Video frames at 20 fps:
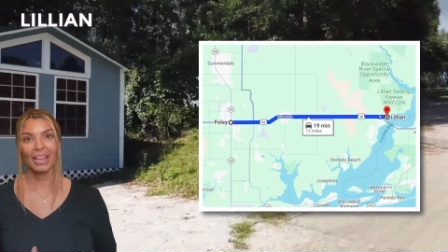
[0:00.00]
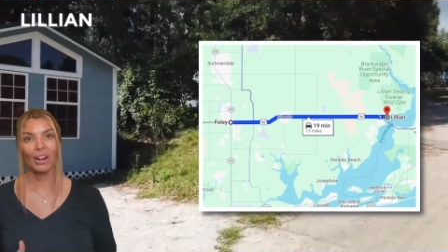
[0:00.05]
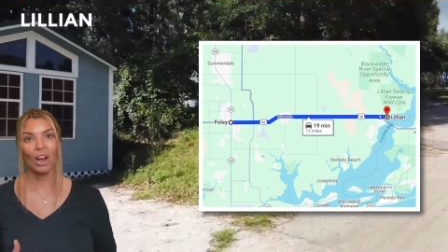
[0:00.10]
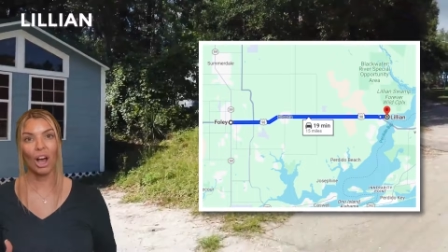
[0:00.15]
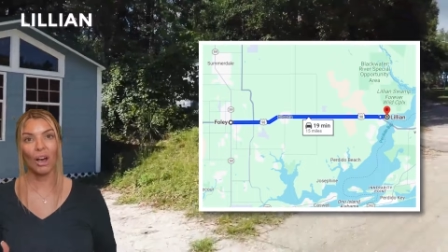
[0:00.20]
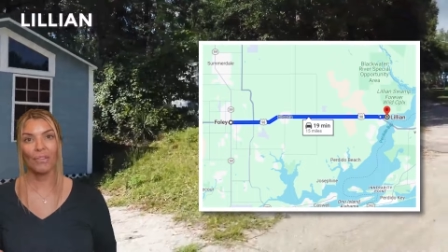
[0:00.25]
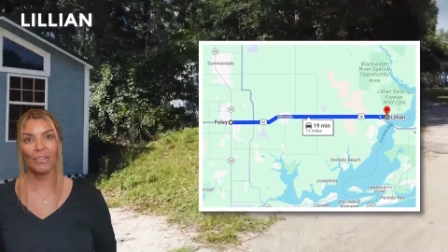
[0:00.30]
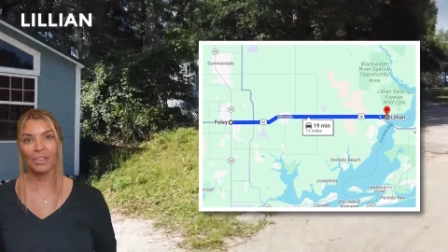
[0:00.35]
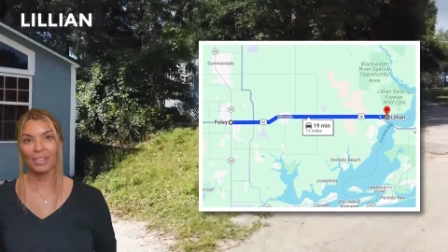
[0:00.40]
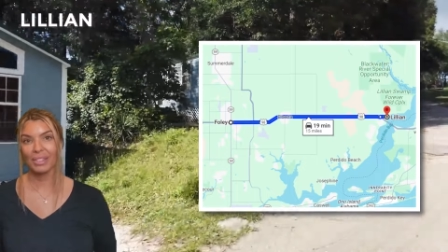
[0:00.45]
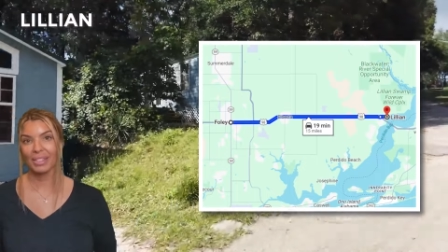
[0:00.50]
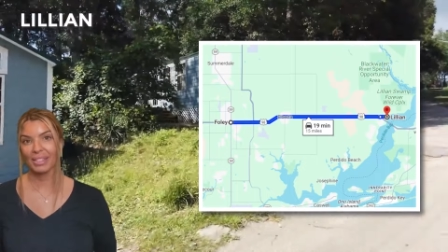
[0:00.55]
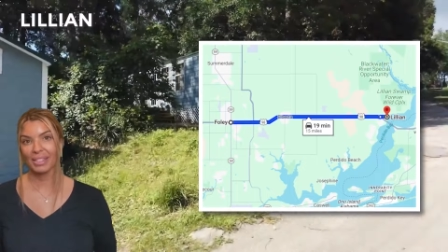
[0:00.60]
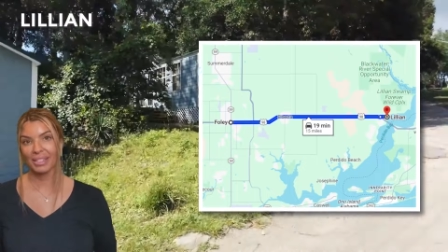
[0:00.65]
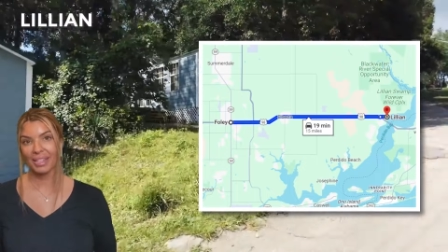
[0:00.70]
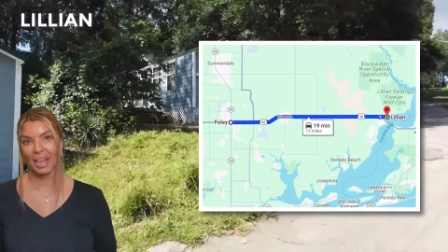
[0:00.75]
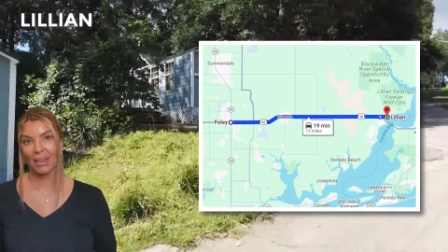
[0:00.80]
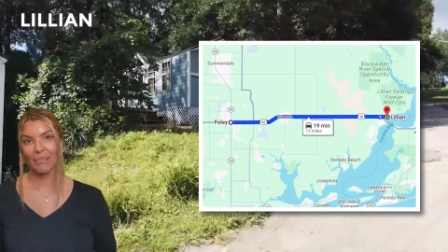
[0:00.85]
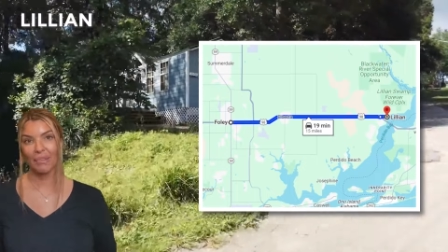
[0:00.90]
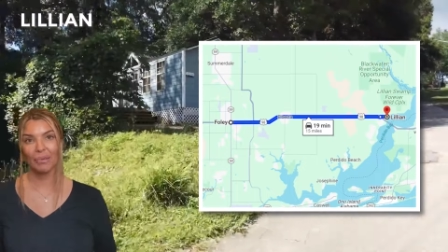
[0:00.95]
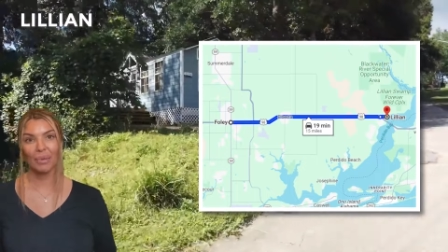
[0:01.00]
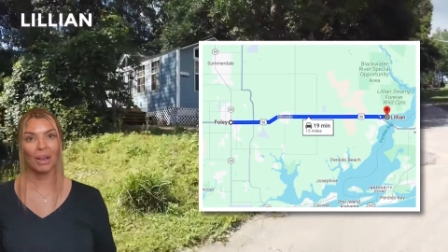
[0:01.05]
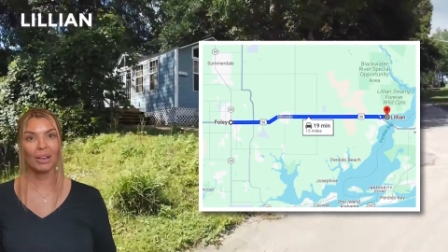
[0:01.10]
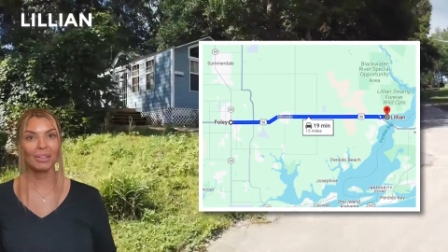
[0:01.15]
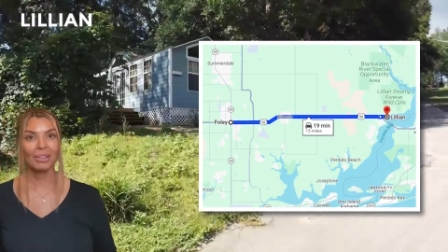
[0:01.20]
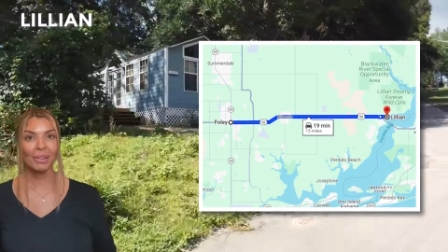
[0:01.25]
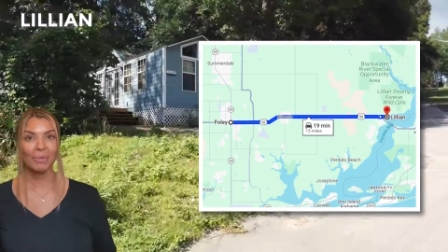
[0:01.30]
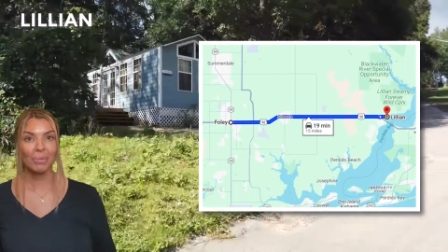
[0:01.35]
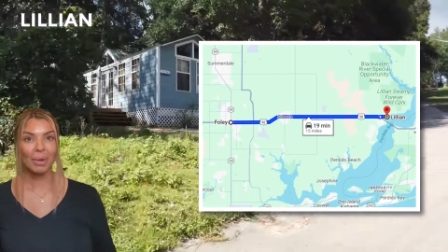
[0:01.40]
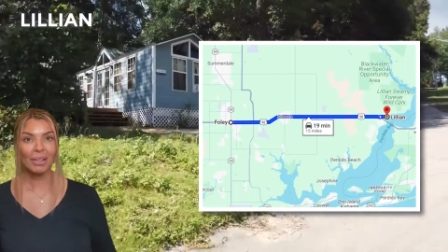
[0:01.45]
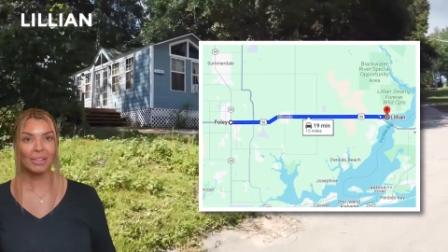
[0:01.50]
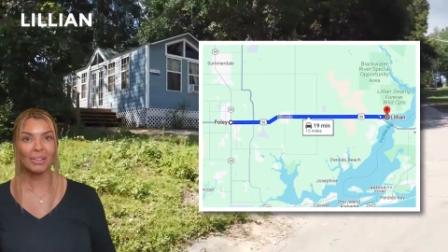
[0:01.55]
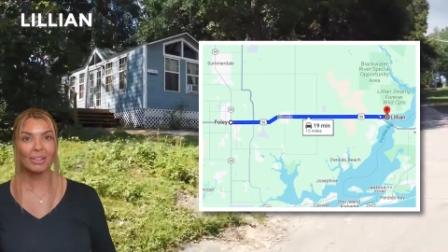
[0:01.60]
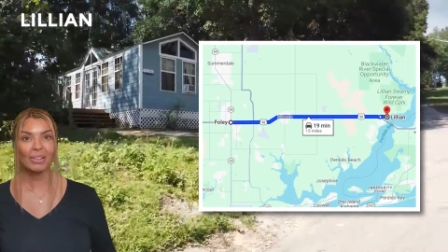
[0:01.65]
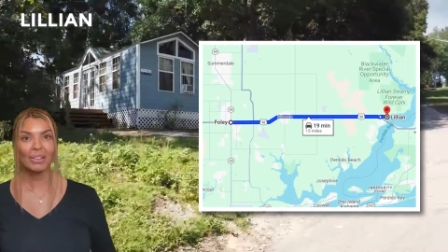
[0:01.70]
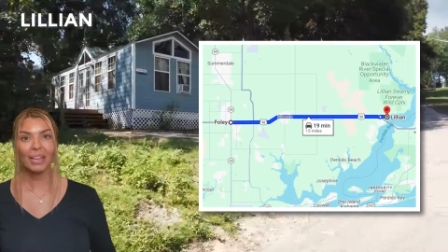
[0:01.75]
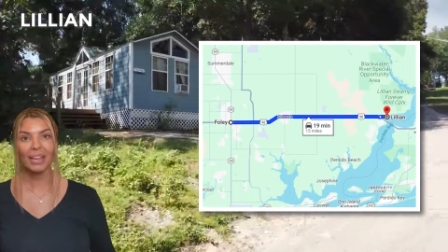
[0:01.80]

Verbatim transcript: It offers an escape from the hustle and bustle.